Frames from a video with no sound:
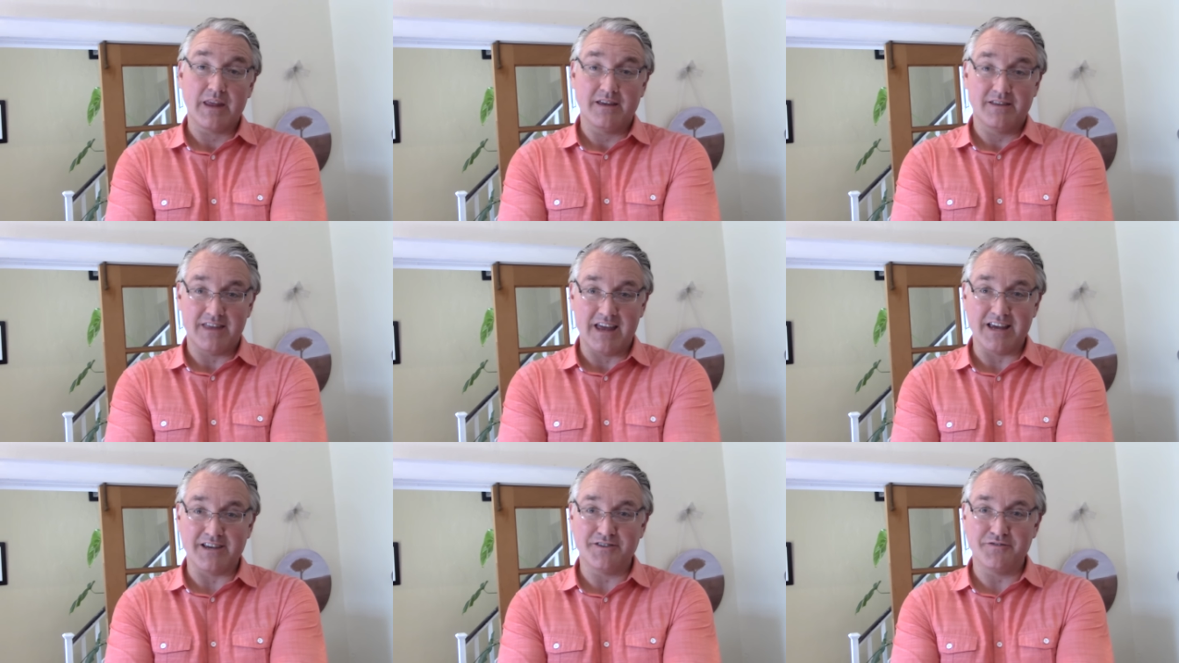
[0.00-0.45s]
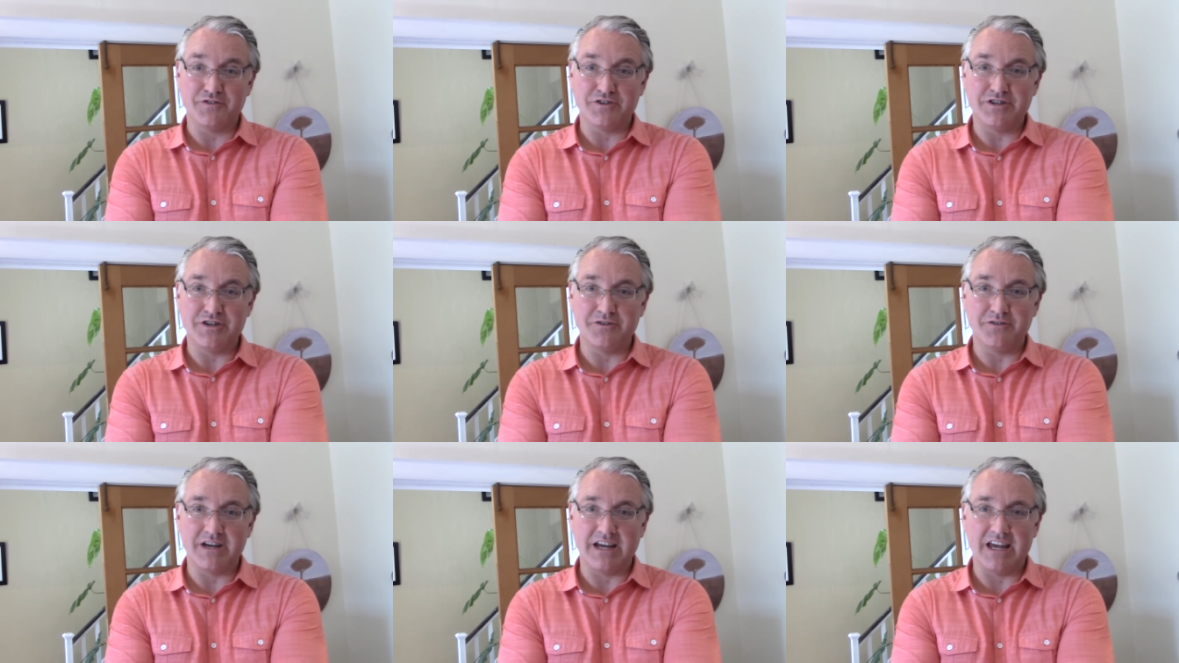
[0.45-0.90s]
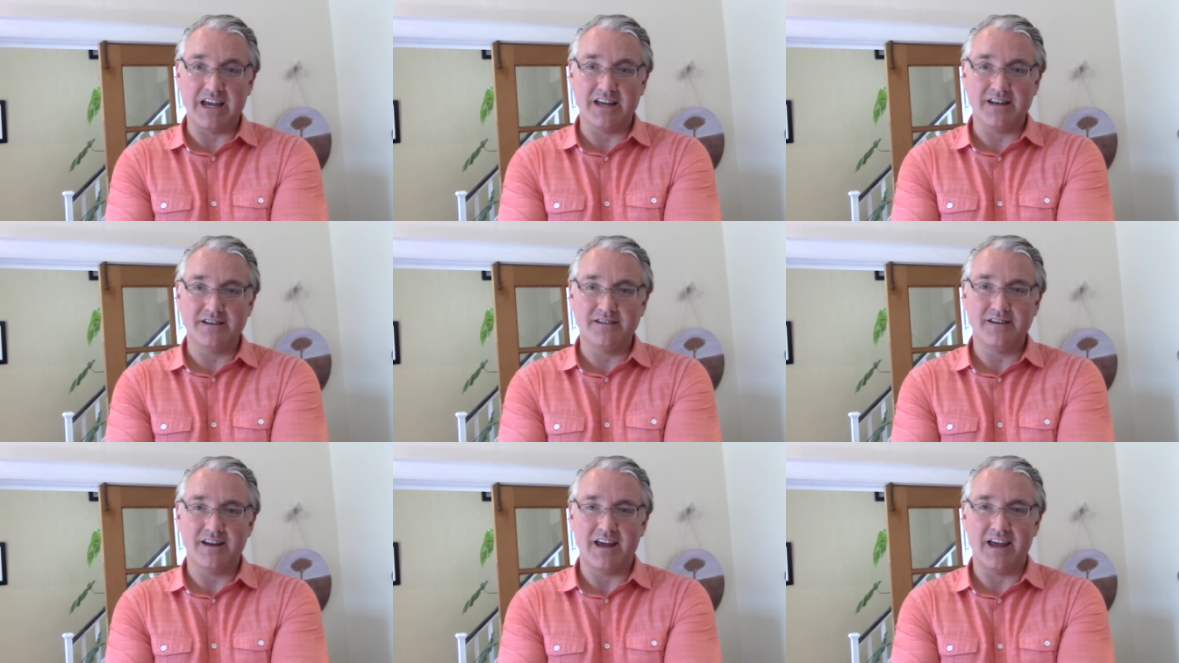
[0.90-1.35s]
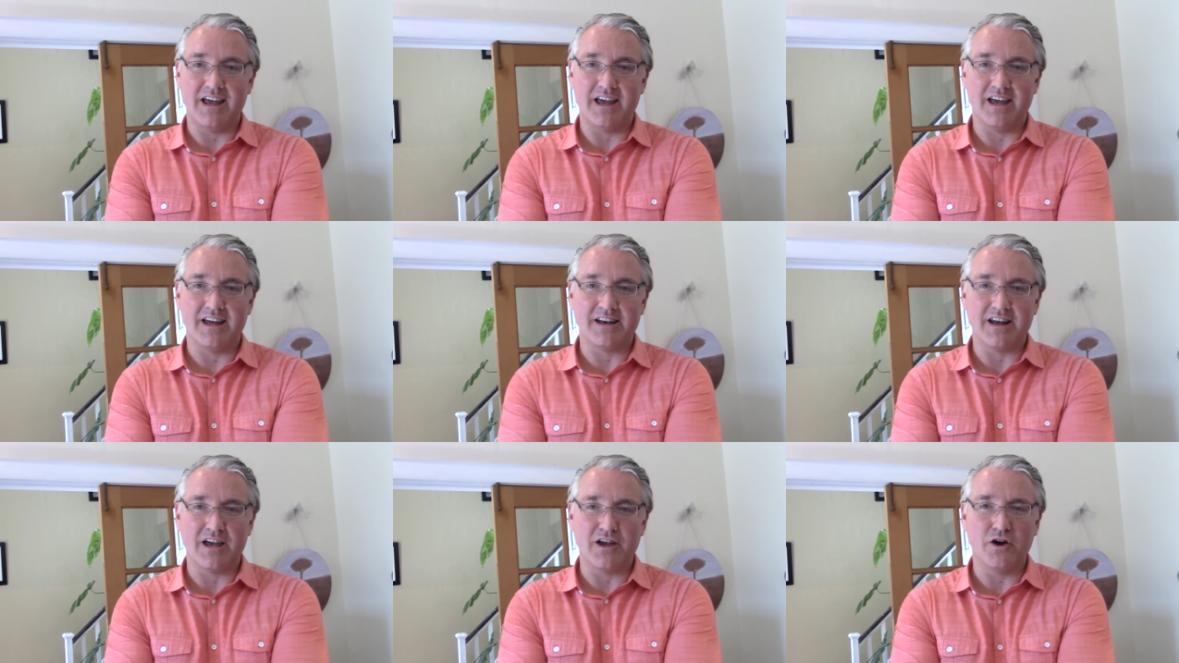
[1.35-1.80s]
thanks for tuning in
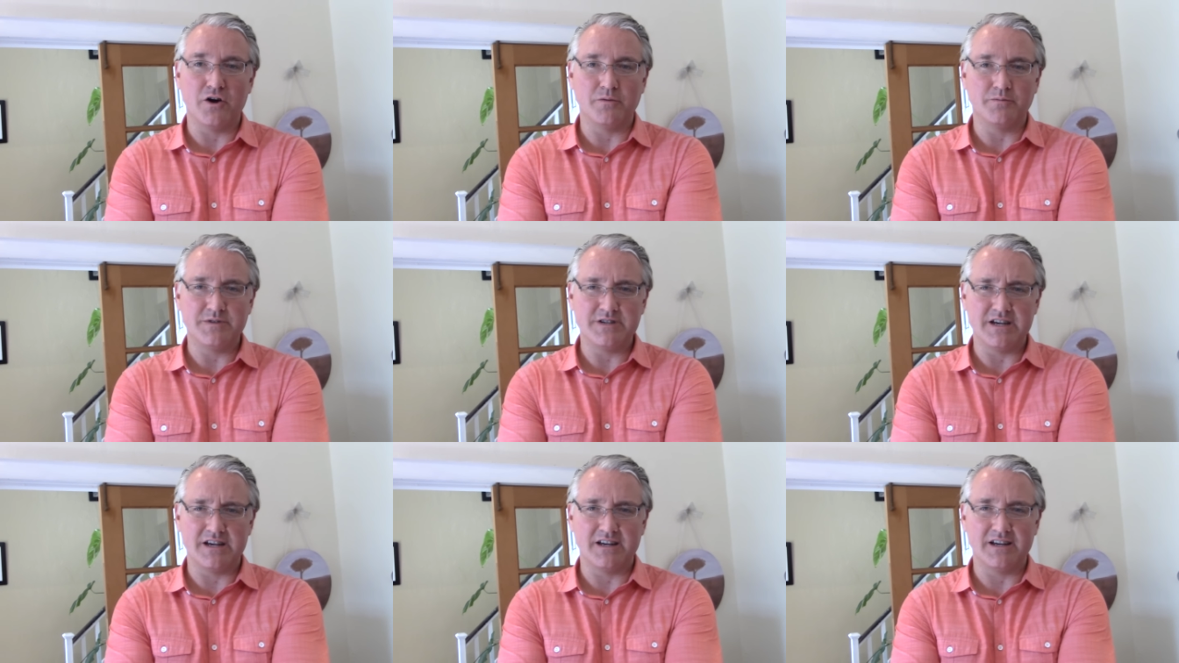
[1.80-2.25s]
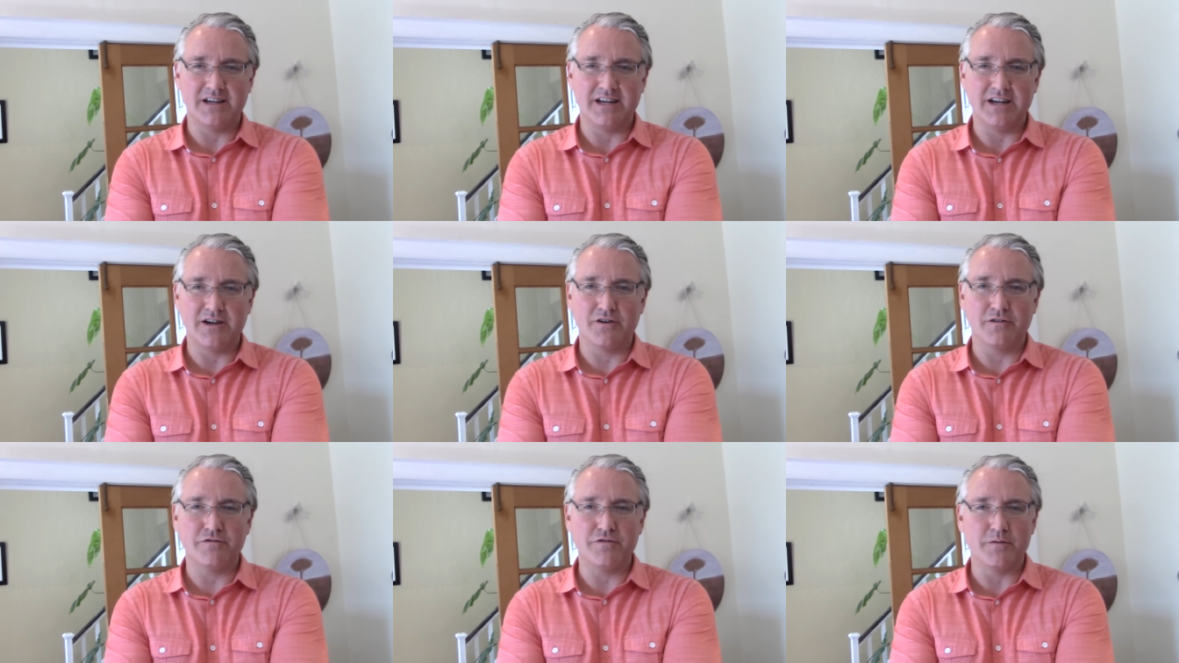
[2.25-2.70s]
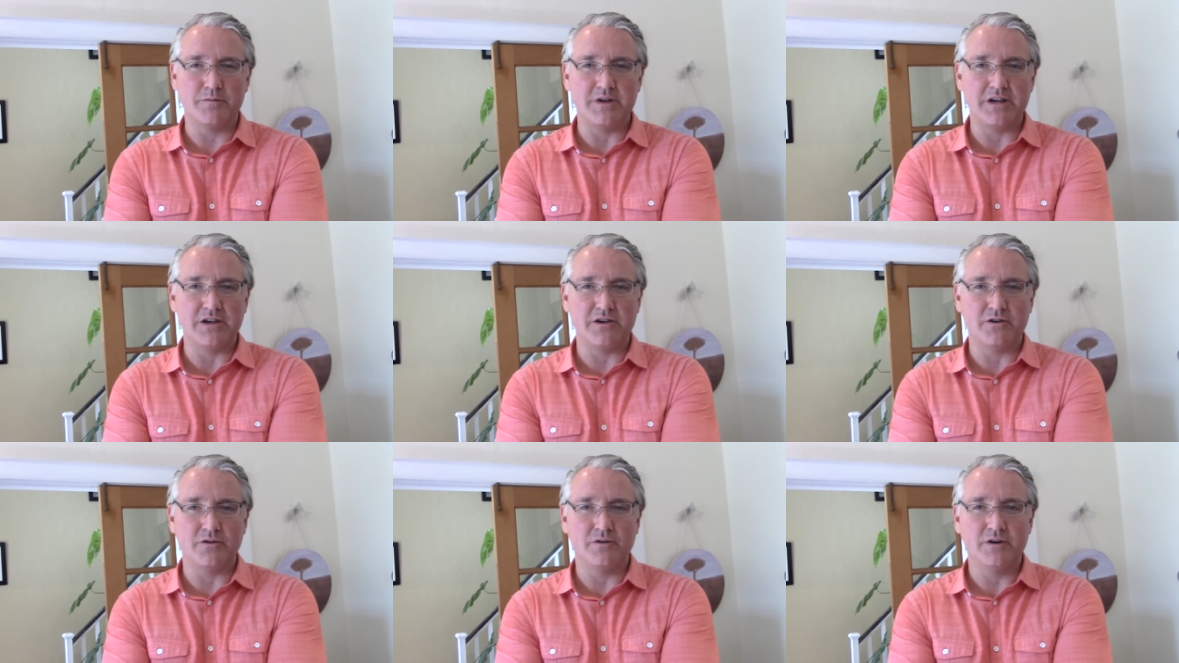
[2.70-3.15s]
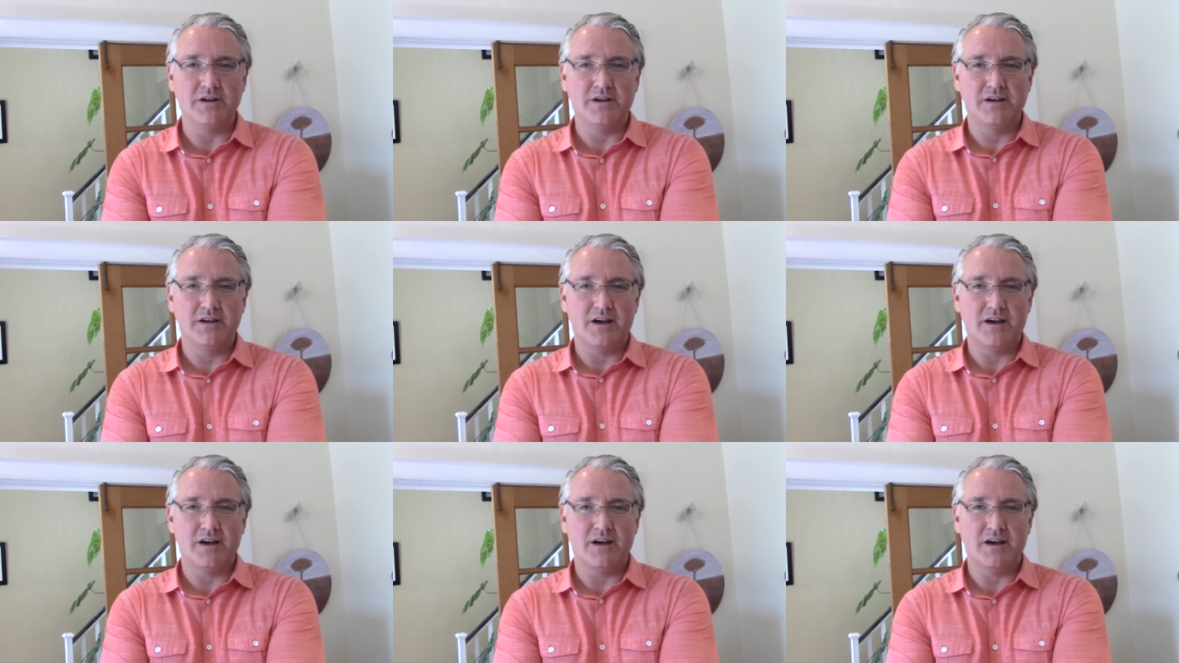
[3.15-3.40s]
and i hope to hear from you